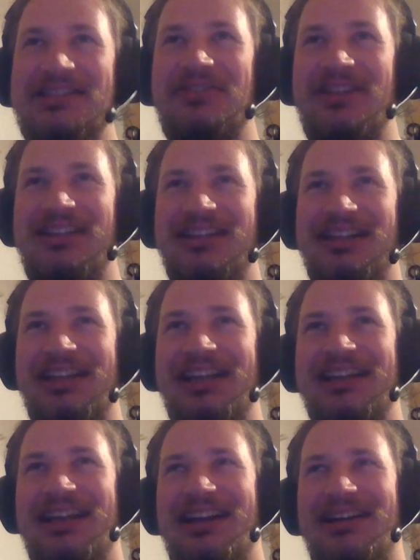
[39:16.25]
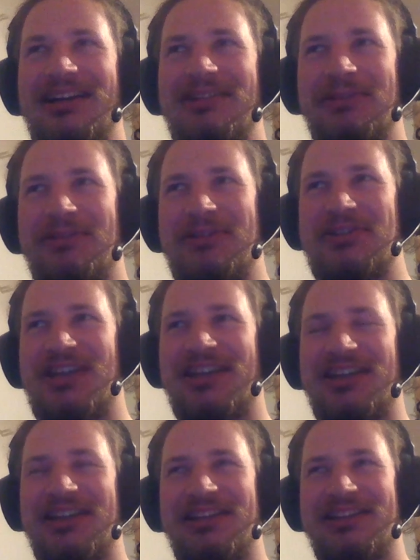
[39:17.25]
Slovenia, like when I was
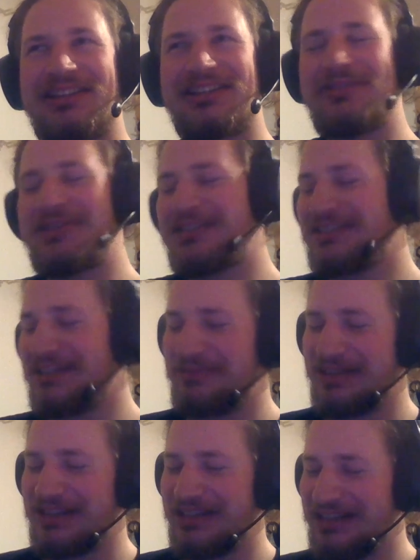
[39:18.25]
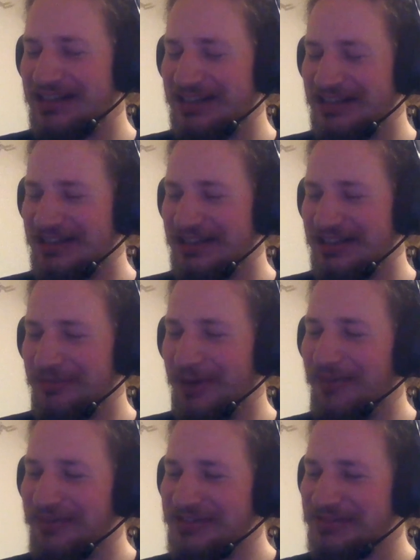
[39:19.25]
checking, there was some
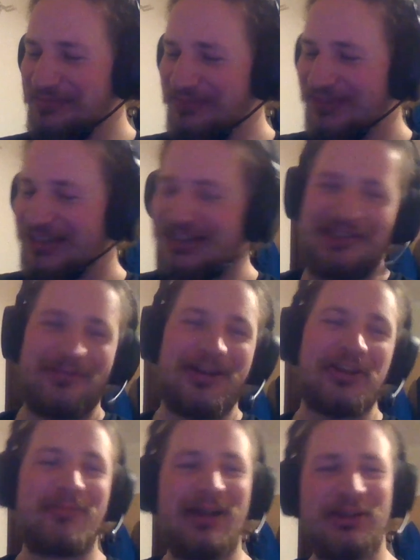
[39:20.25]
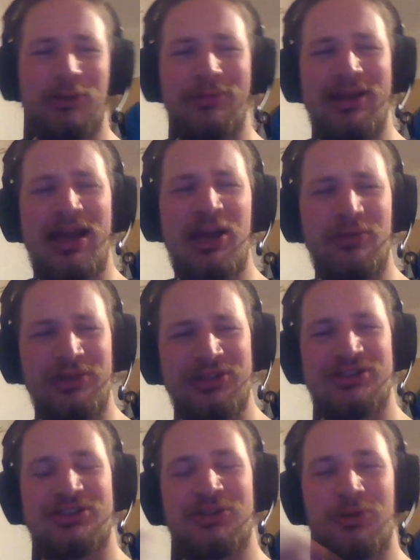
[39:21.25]
graphs. A friend of mine told me, "Hey,
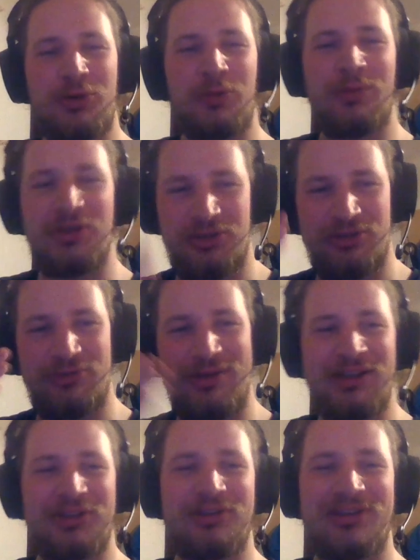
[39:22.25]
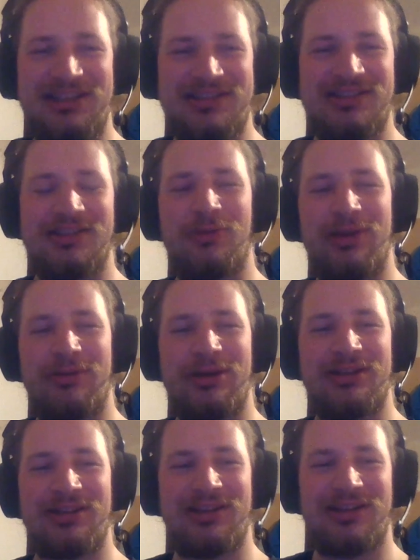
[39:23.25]
this is so good. We should drink to this." We
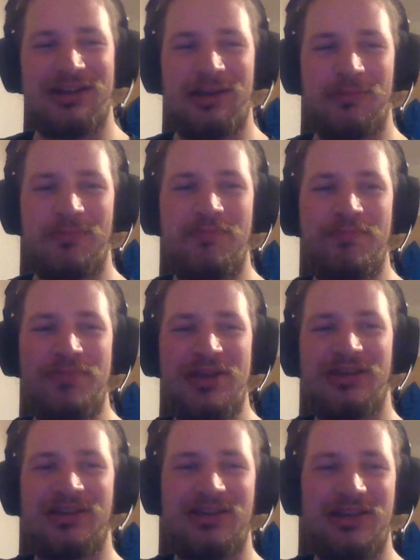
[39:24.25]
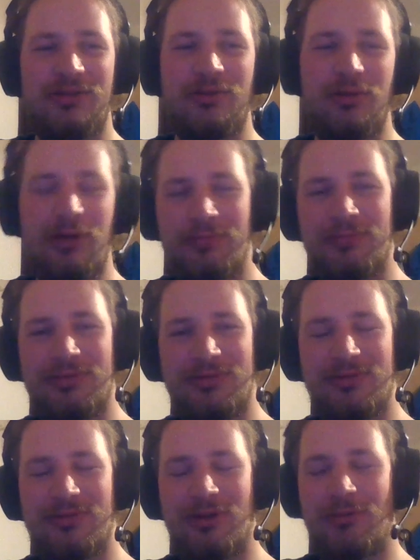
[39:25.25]
were the peak in Europe,
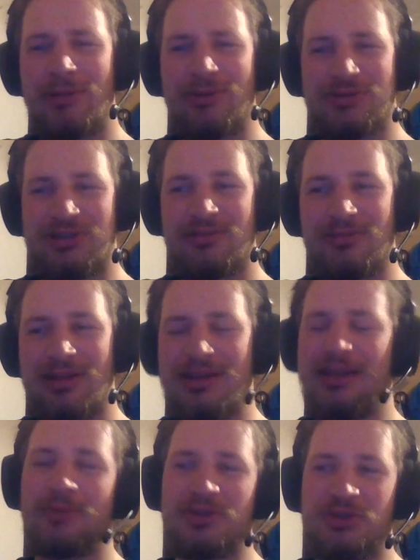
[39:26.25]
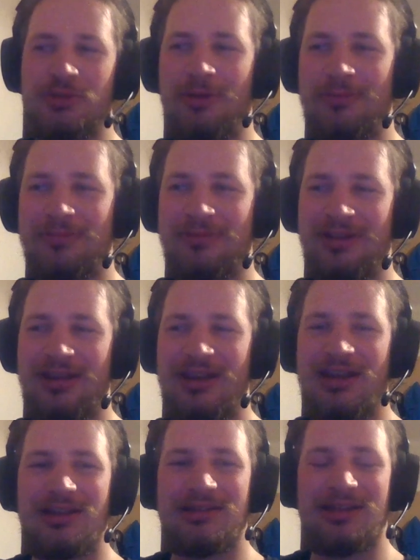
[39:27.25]
or maybe I think it was Europe,
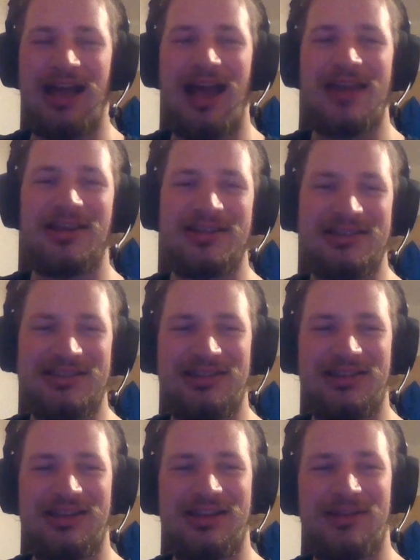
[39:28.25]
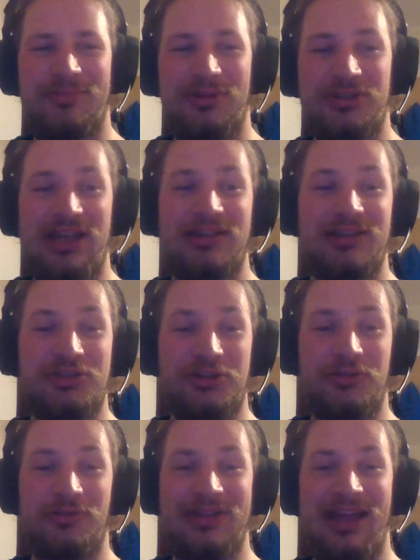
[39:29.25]
the highest percentage
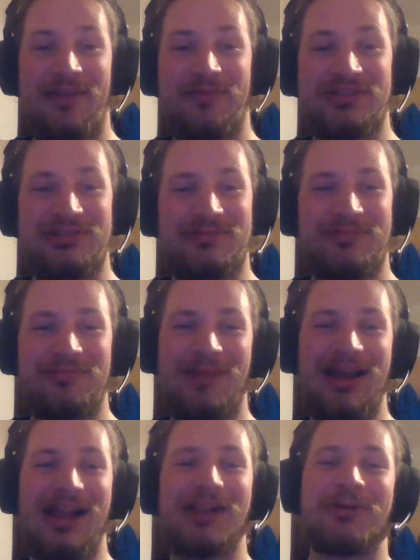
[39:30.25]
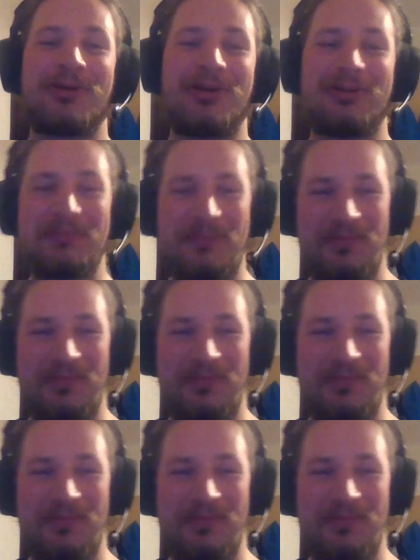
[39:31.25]
of deaths by alcohol.